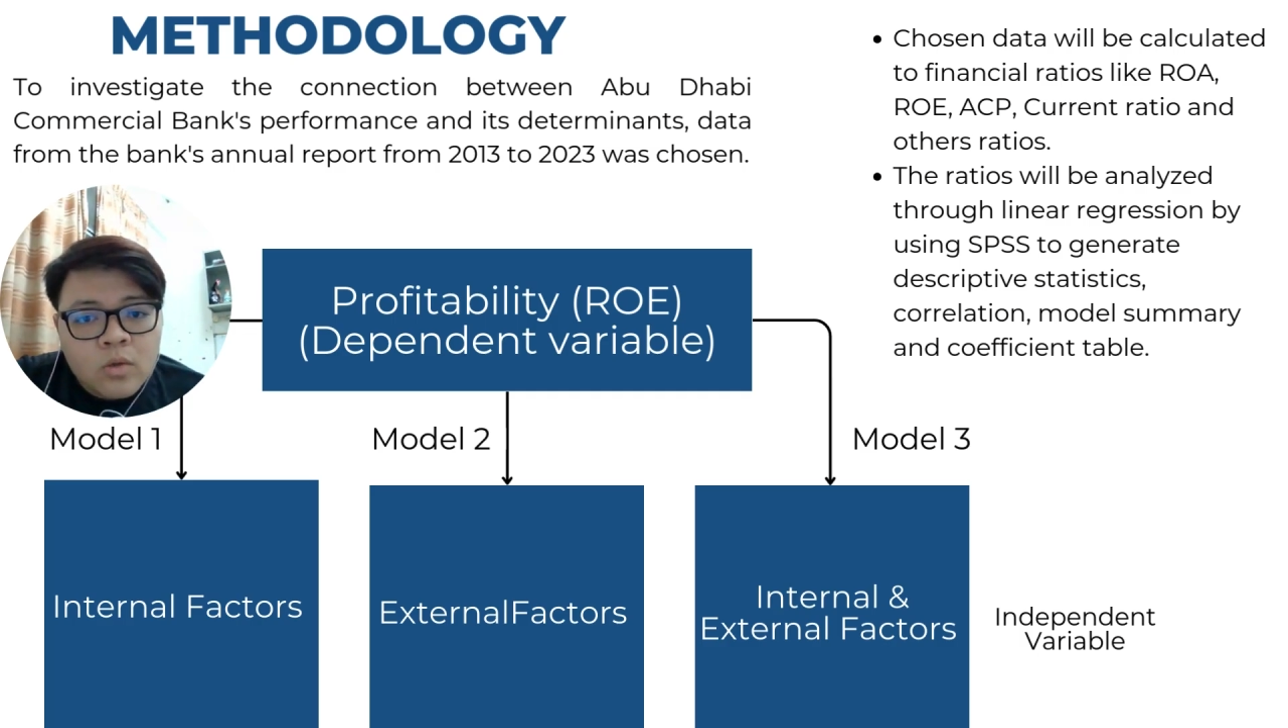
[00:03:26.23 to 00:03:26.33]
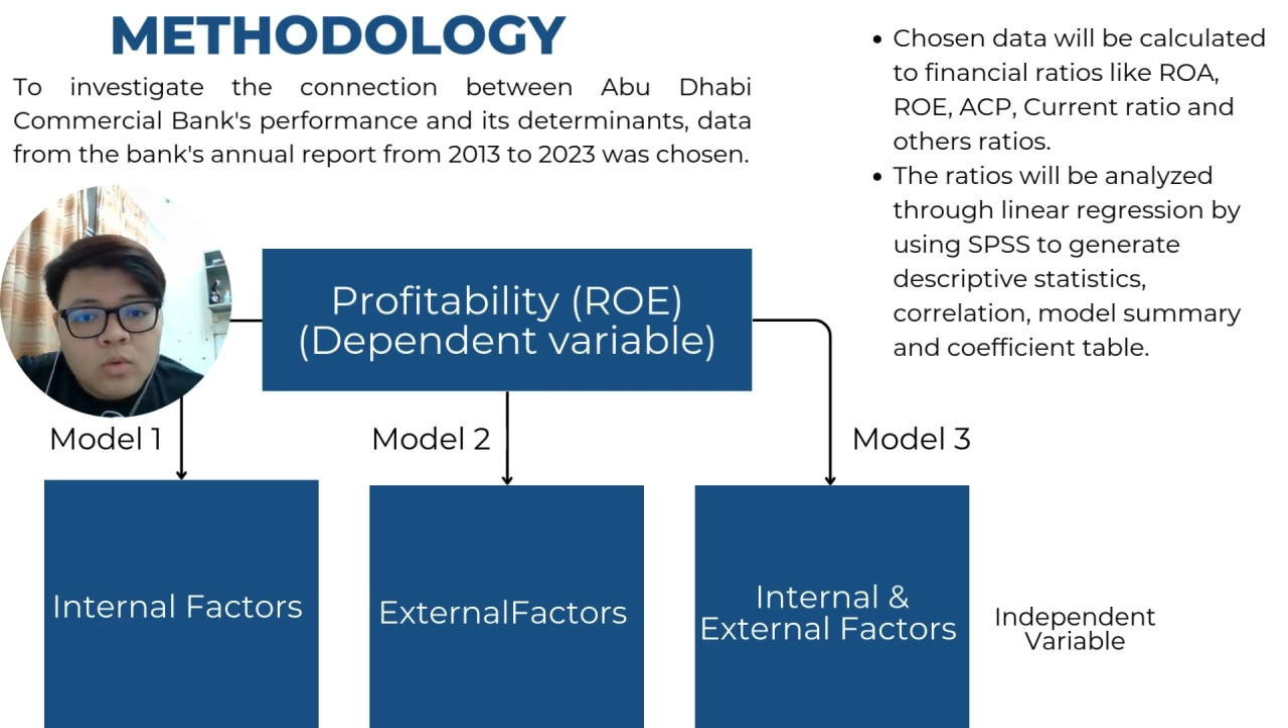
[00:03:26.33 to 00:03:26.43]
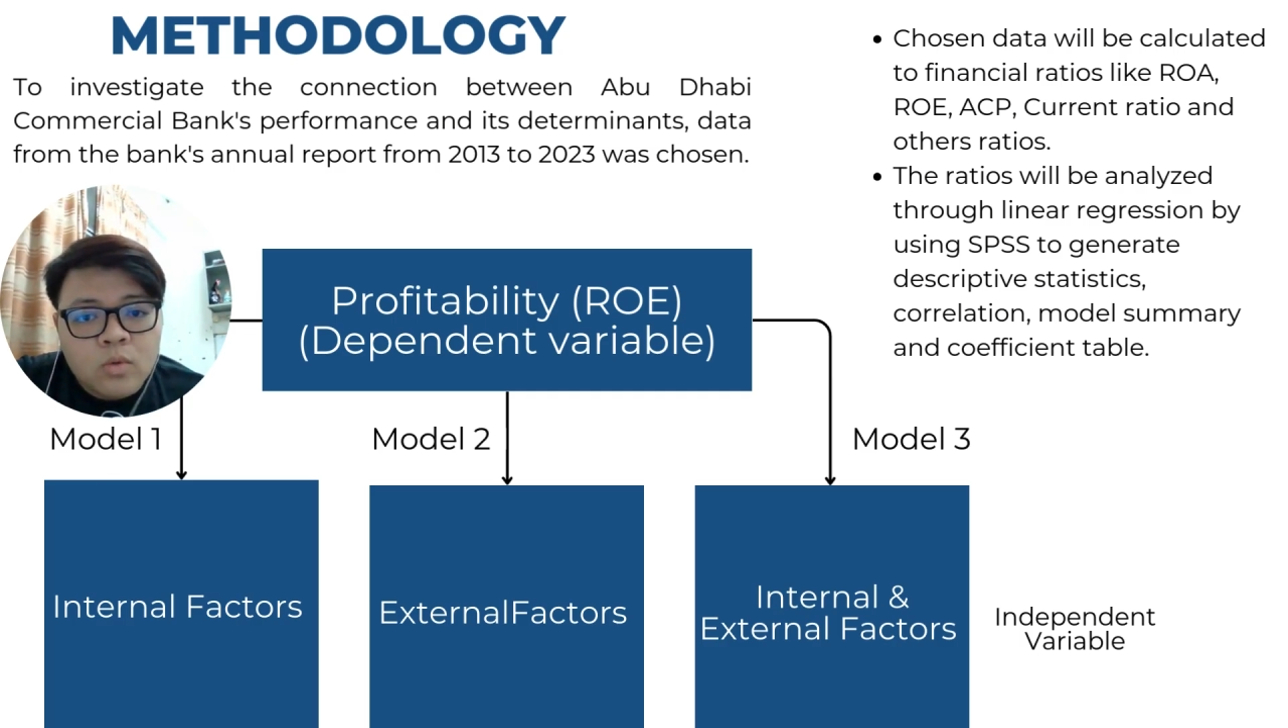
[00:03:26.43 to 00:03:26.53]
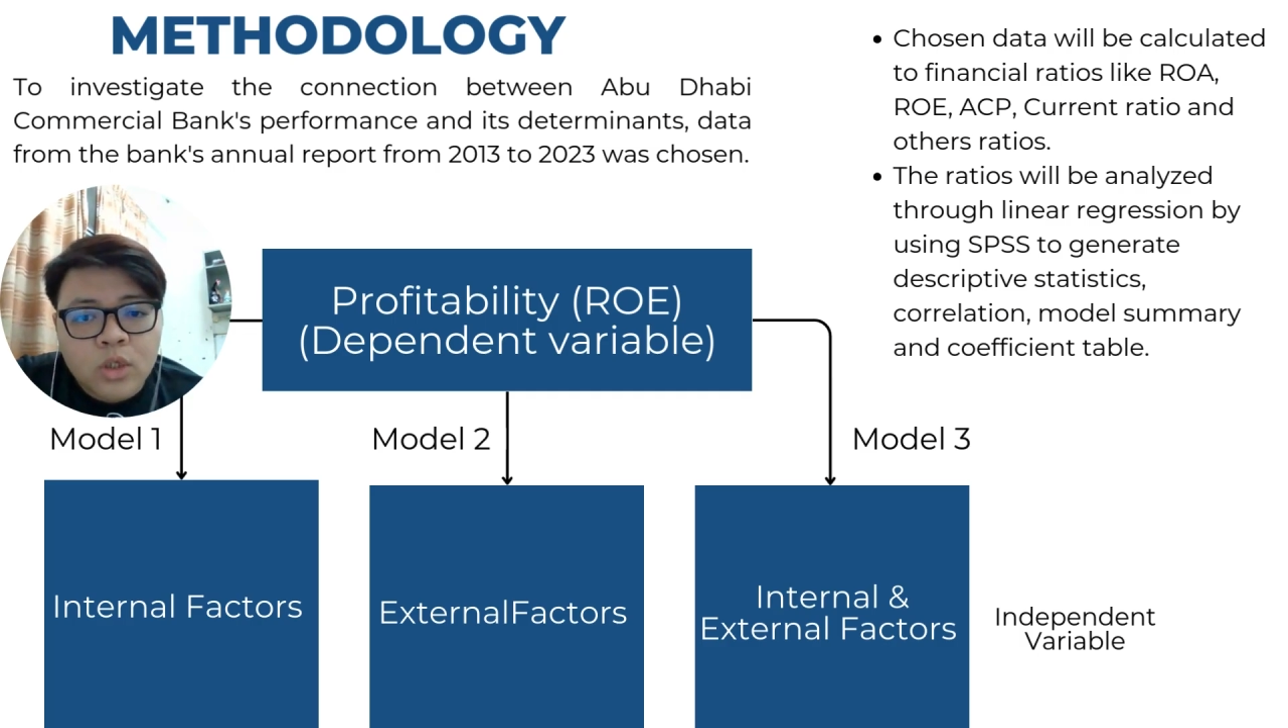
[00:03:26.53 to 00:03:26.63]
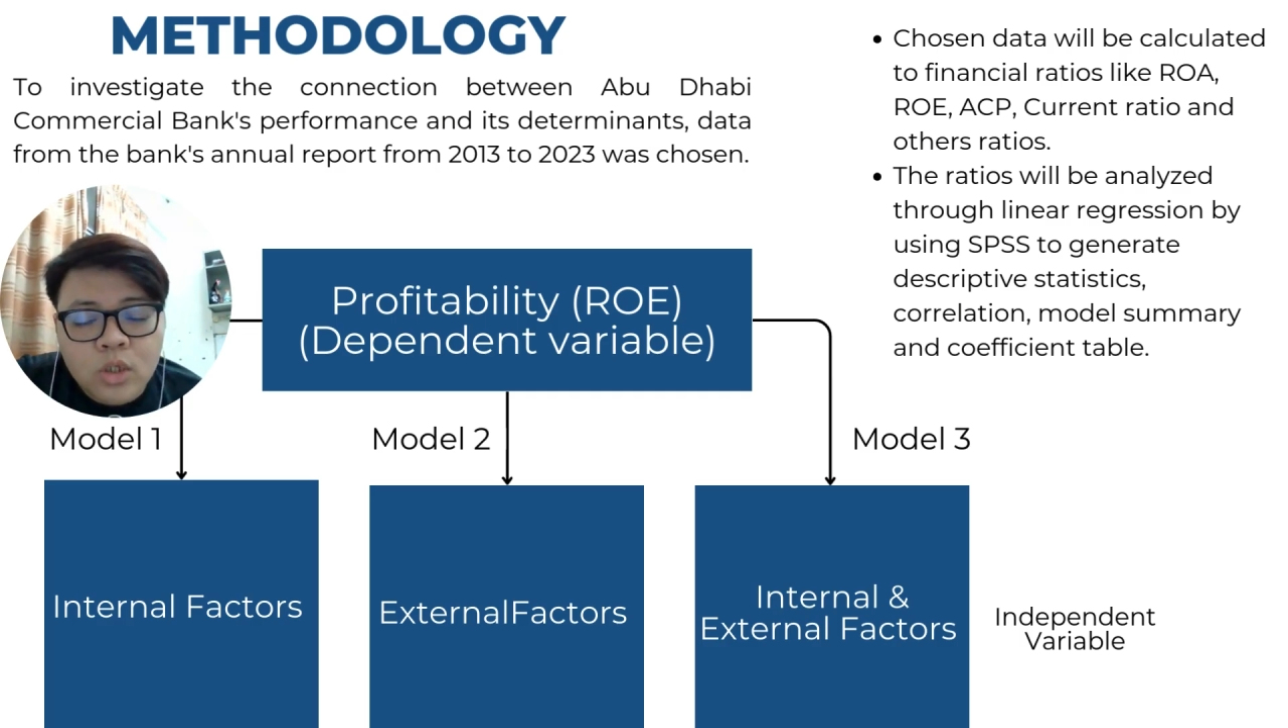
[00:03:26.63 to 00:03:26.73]

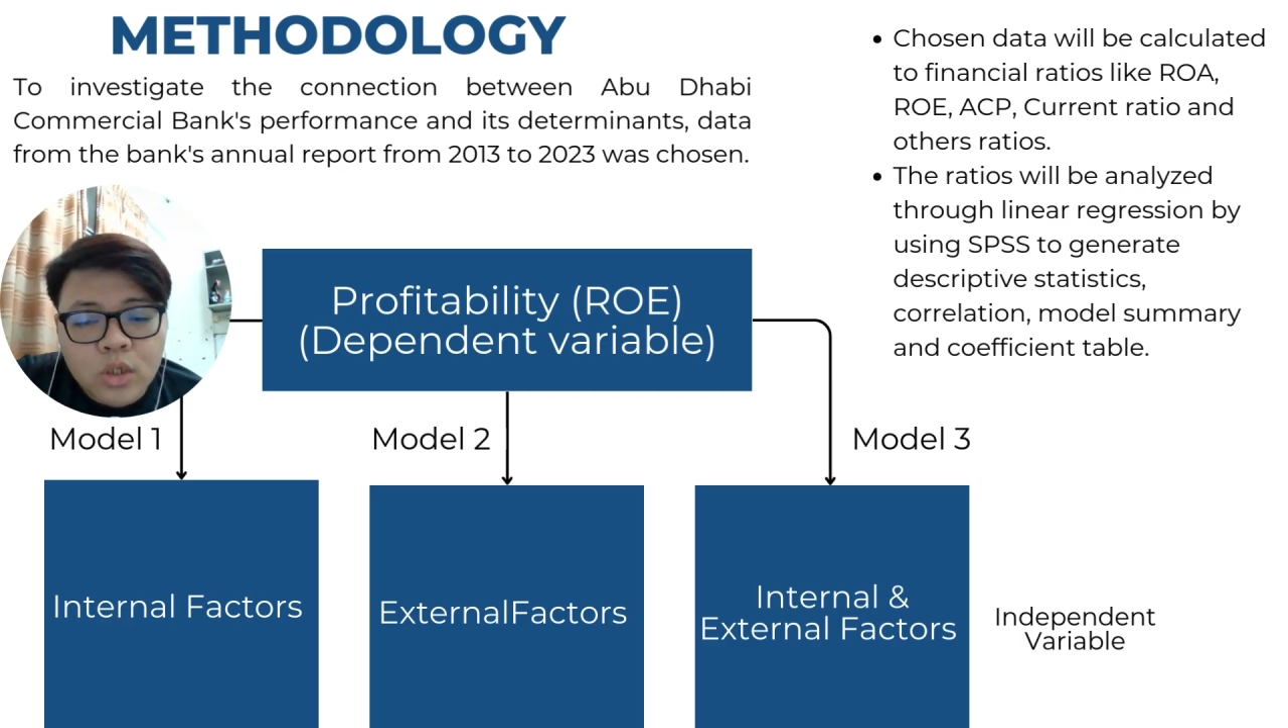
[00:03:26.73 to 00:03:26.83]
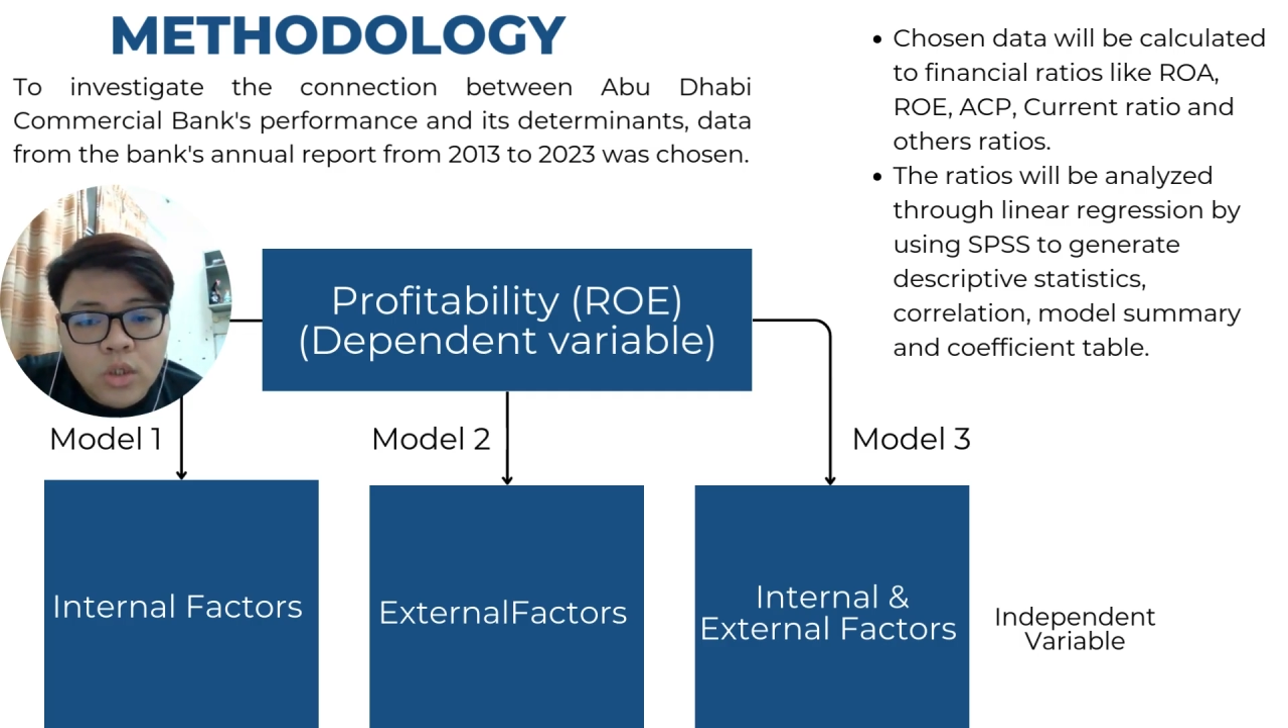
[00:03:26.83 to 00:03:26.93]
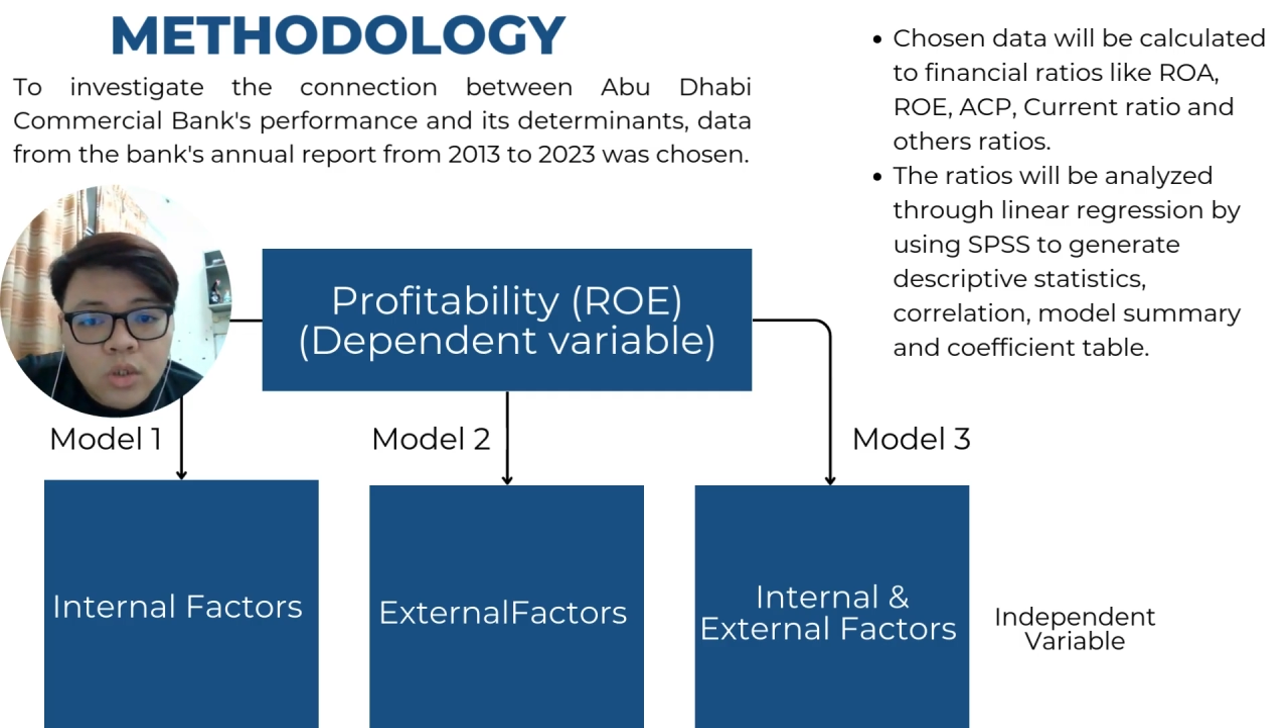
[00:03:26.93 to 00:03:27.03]
was